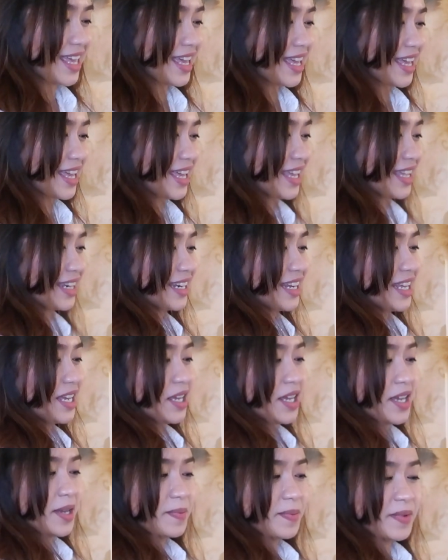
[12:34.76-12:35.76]
and
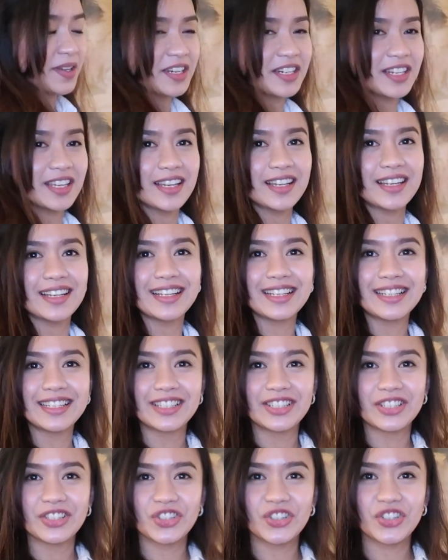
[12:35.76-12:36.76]
I'm gonna
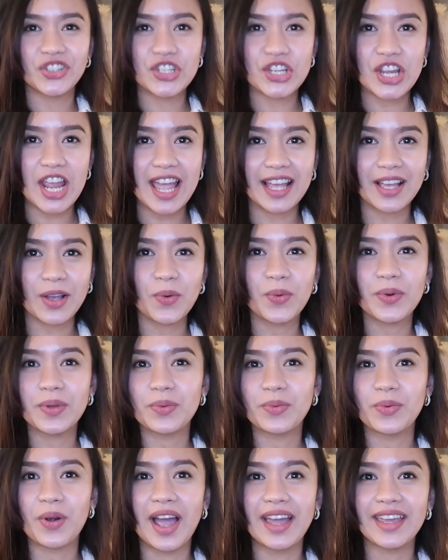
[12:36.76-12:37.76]
check
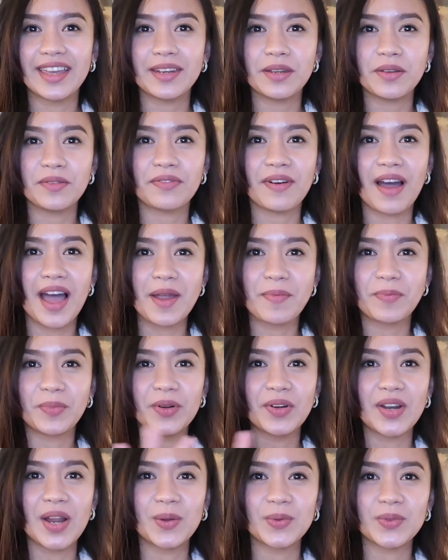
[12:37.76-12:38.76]
with Ryan if I
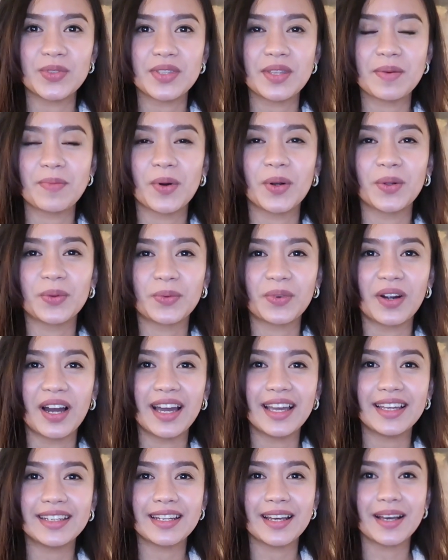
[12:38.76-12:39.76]
pronounce them all
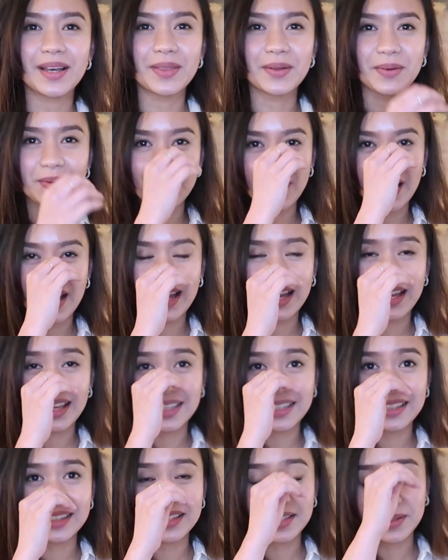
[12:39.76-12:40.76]
right.
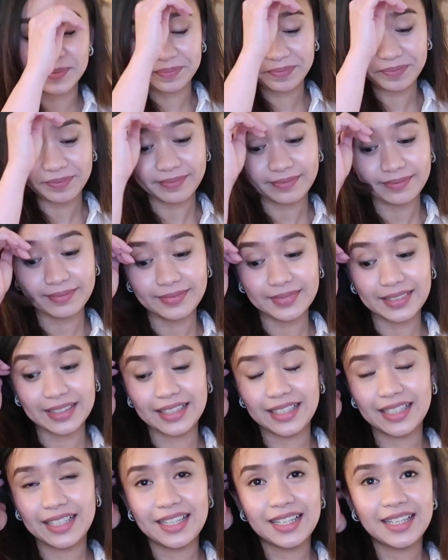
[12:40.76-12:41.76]
Otherwise,
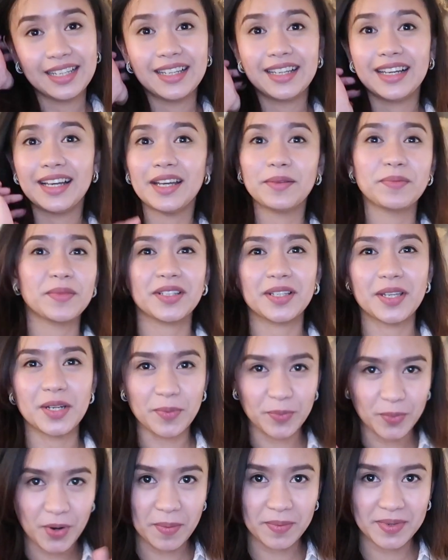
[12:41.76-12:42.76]
I'm not
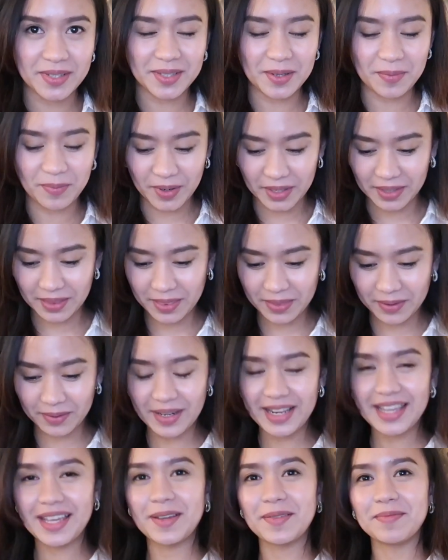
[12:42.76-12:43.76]
gonna promise the part
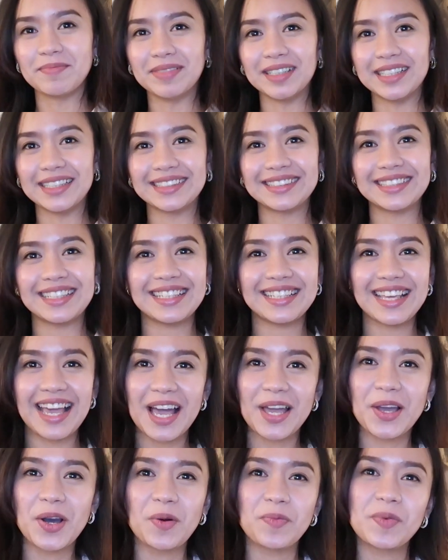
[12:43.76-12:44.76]
3. But
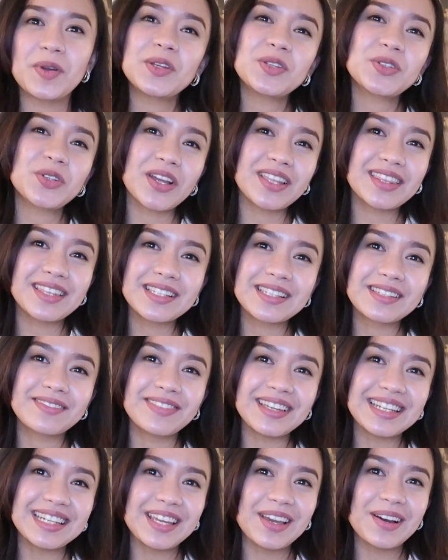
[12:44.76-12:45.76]
yeah, I hope you enjoyed this
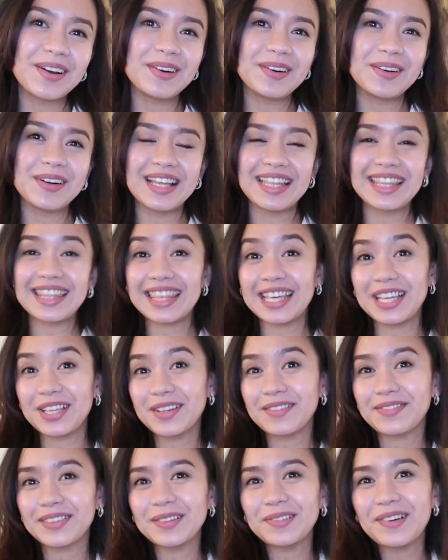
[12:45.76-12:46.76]
video and
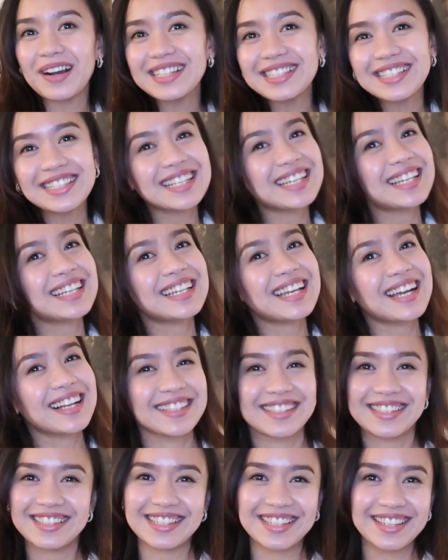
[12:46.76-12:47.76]
thank you for watching.
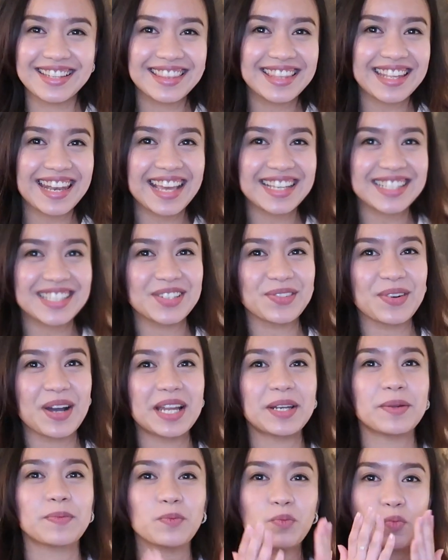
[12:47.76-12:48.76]
I'll see you in the next
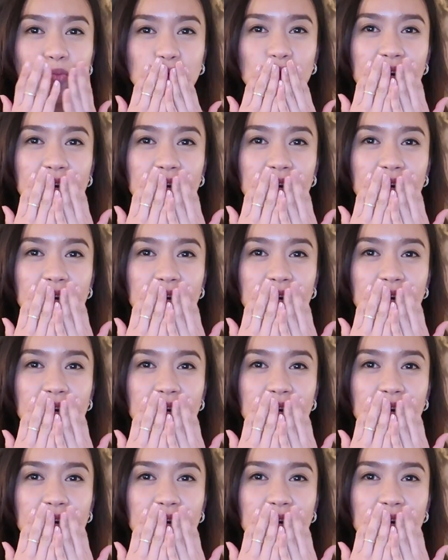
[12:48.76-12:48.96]
one.